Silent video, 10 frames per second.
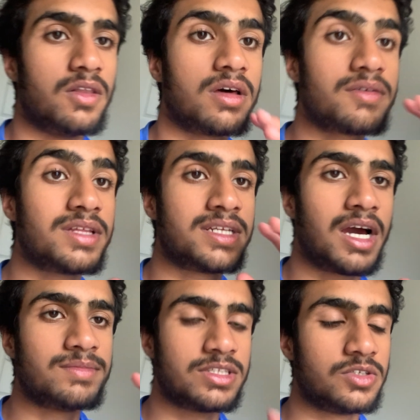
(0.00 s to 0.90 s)
lot of the
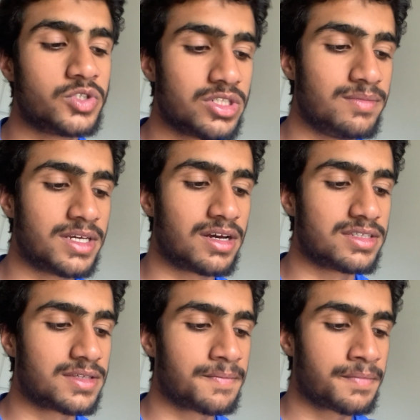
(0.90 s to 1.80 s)
times it's usually
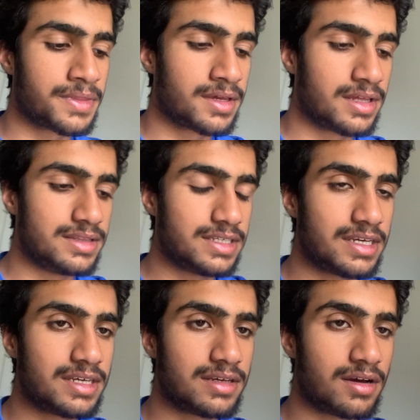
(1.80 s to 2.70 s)
because
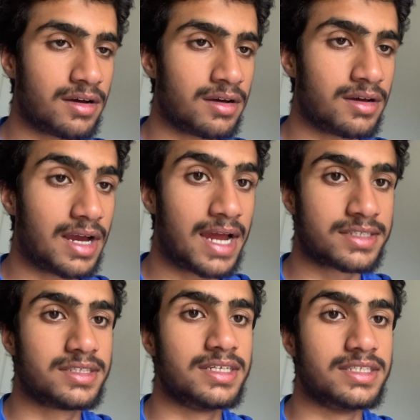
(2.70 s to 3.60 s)
they
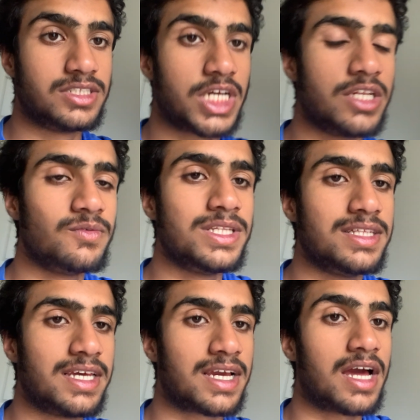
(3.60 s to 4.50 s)
actually genuinely
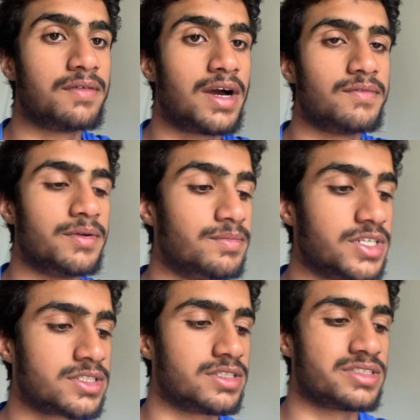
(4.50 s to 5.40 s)
they kind of have an
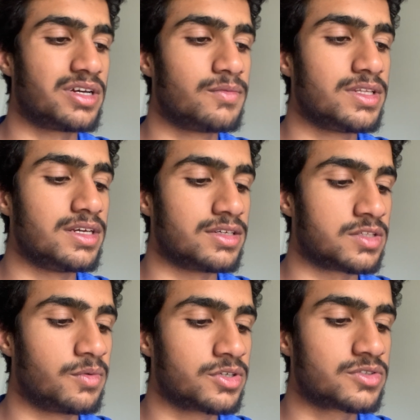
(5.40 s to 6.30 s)
objection. It's not really a
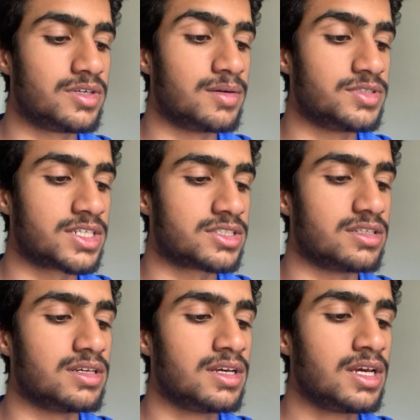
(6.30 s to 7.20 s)
smokescreen objection,
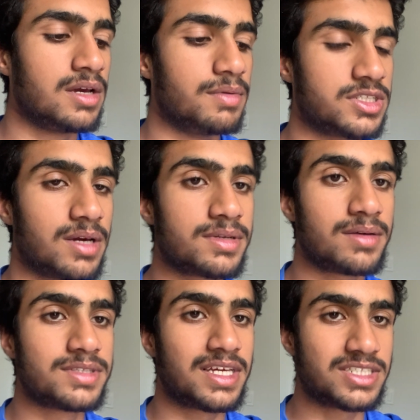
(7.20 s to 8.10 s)
but
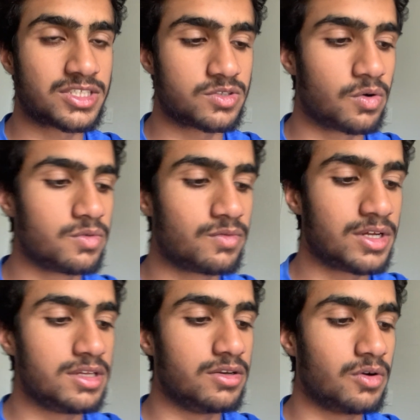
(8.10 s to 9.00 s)
sometimes they just don't
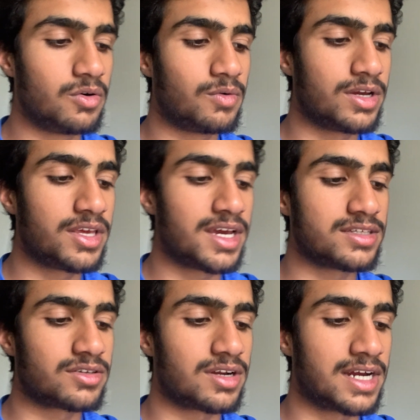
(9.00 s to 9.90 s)
really know what you
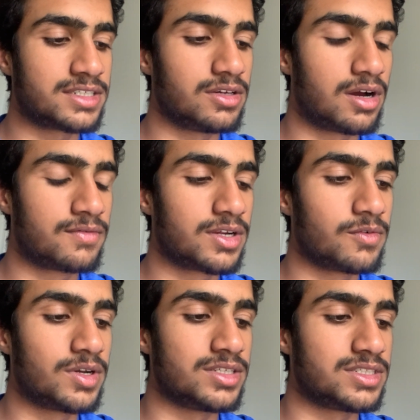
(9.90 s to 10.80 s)
guys are actually offering and
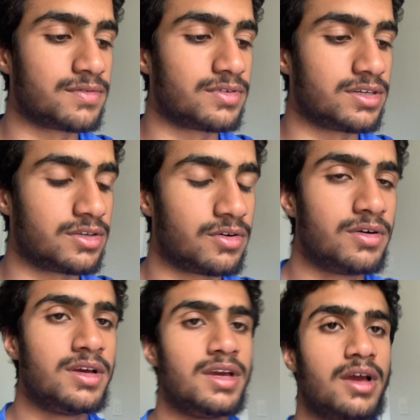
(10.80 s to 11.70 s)
what is different, you know?
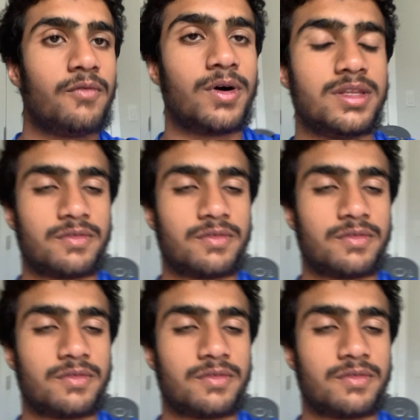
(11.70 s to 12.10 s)
One